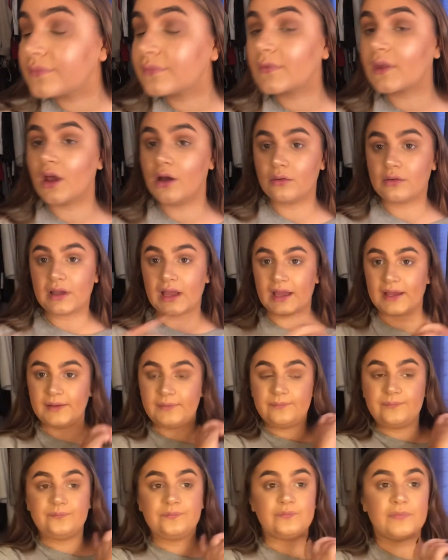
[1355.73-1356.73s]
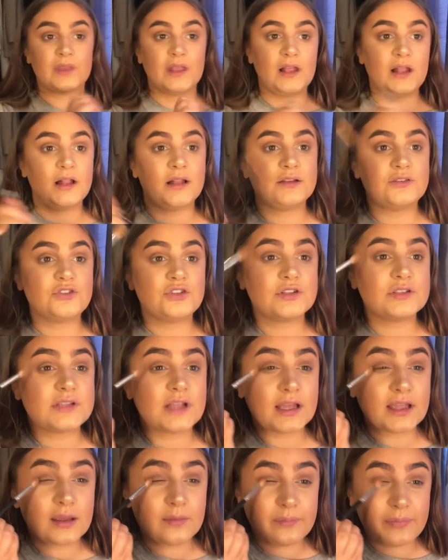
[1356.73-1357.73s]
Okay, just
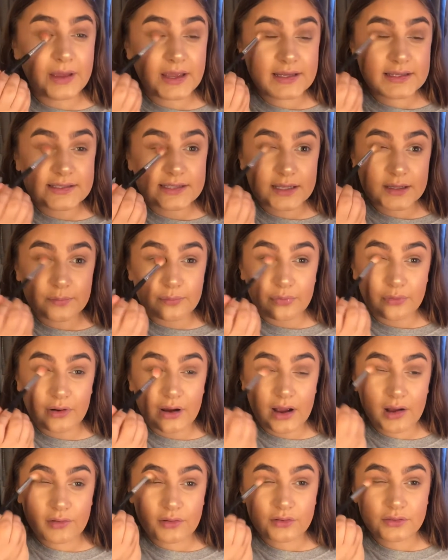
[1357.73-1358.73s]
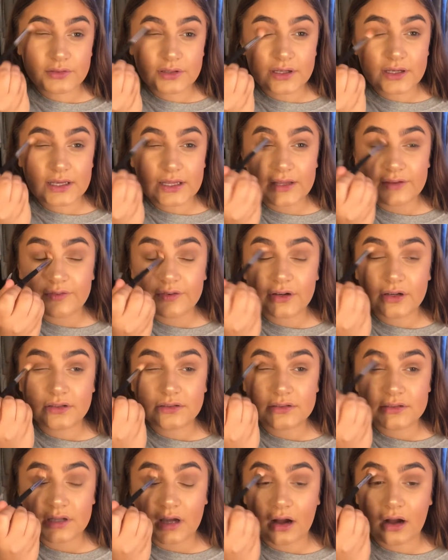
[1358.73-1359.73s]
like a basic brown underneath and on
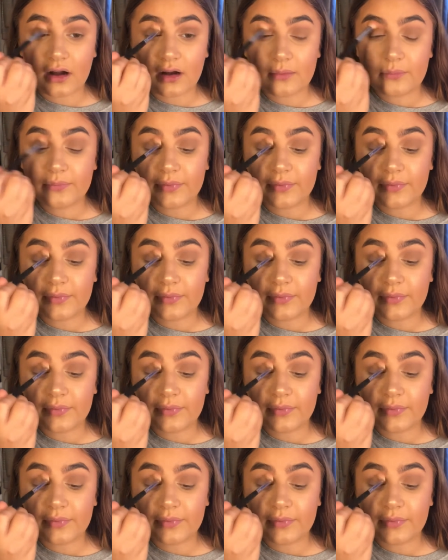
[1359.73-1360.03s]
top,